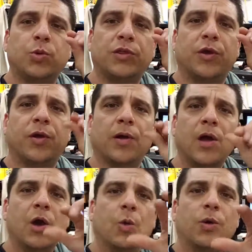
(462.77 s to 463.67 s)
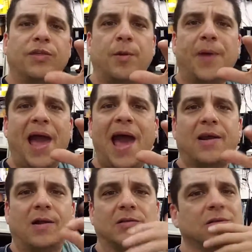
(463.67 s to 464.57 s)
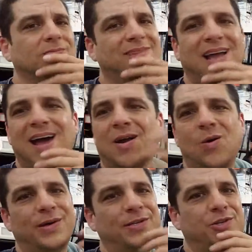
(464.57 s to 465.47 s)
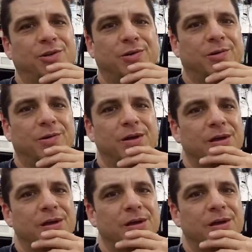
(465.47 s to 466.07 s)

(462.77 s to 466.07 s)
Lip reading: with your patterns. Not always true.